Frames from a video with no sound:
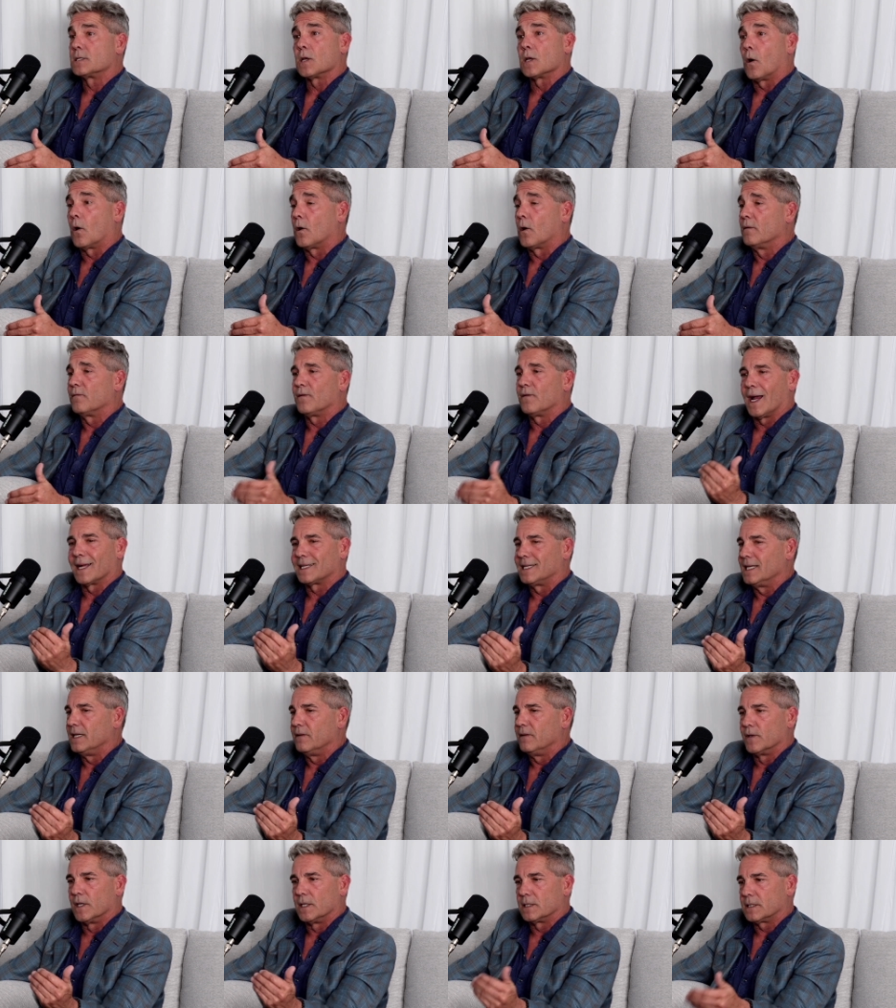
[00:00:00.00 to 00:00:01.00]
or in fact
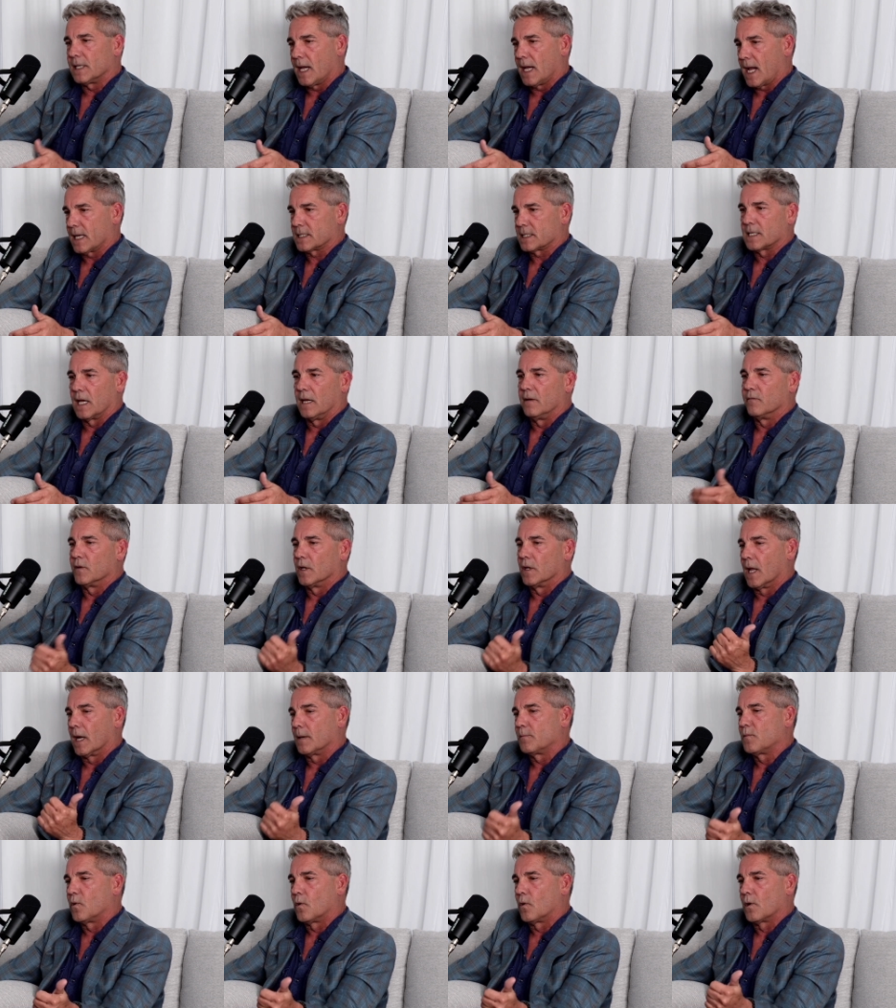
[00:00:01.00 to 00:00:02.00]
even a tax haven
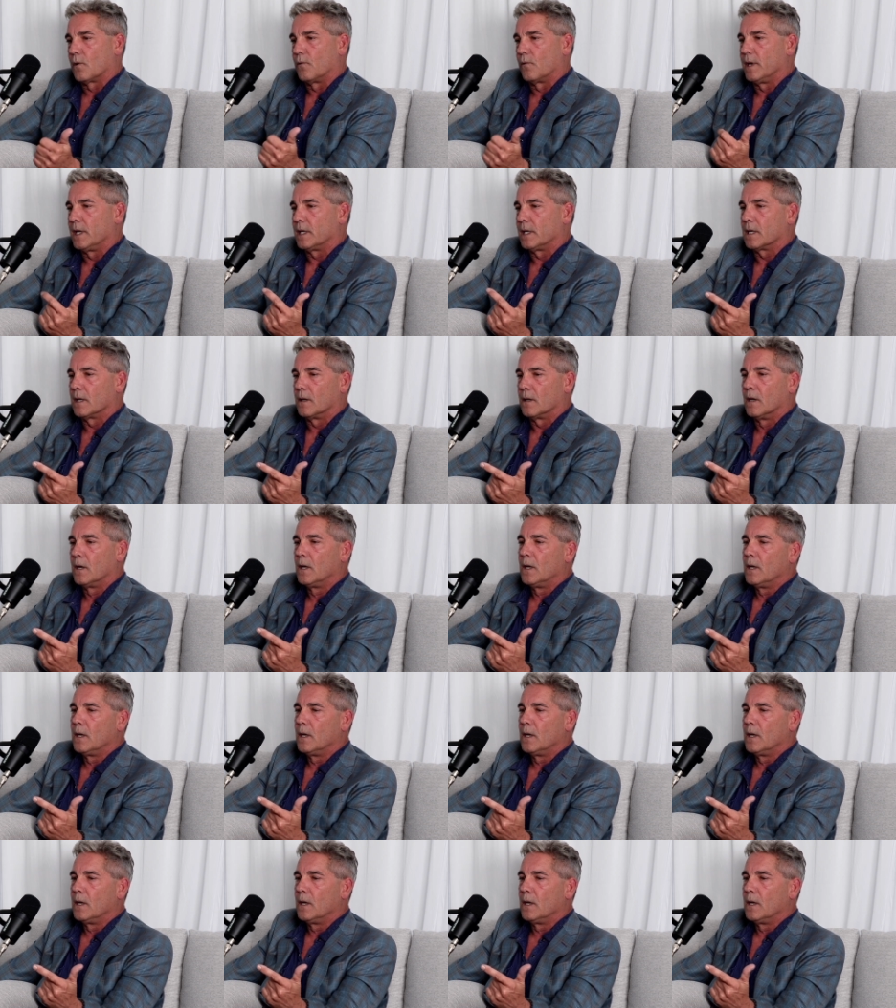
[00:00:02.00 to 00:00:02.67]
like Puerto Rico,